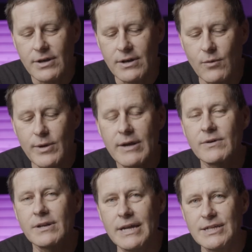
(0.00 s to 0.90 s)
we have
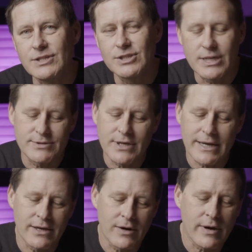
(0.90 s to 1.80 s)
relationships, so I
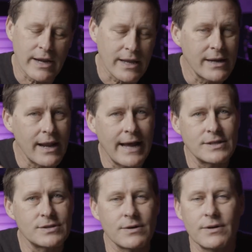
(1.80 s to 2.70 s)
can go right in and
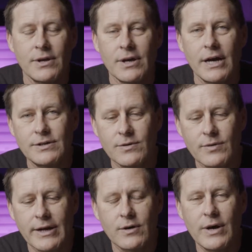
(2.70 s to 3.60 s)
ask her a
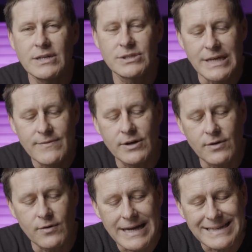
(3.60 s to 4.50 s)
direct question, even a
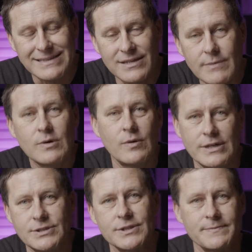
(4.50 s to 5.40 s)
direct, deep
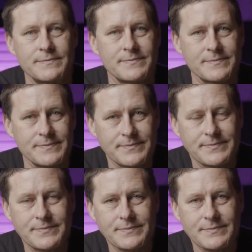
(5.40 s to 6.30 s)
question,
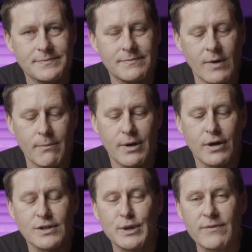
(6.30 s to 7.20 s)

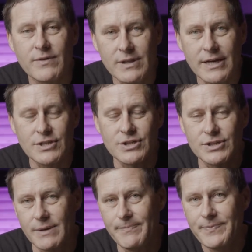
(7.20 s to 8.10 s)
because we have a
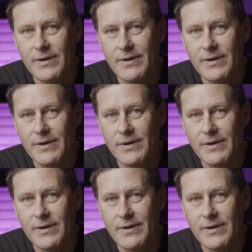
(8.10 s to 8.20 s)
relationship.